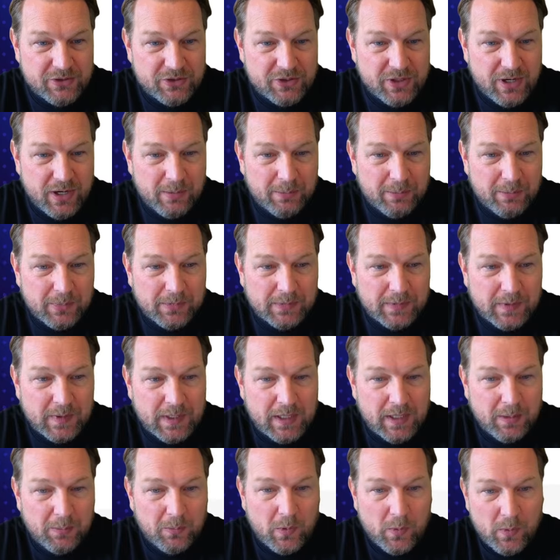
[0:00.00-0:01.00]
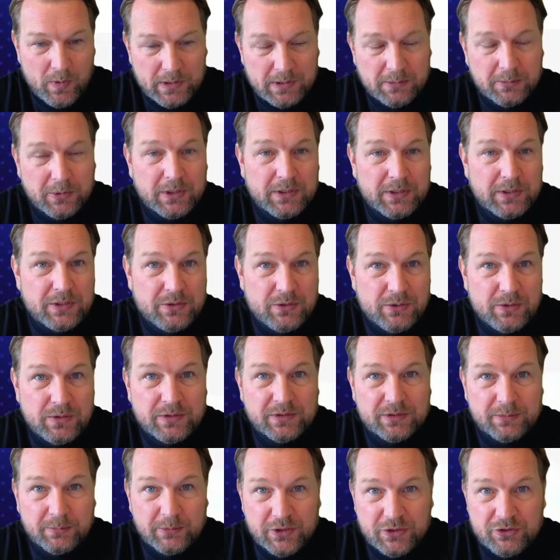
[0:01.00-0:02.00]
shop. What I'm going to do
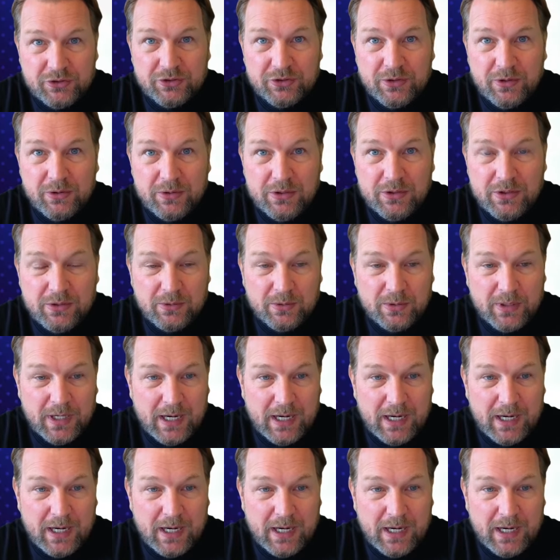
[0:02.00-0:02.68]
is I'm going to show you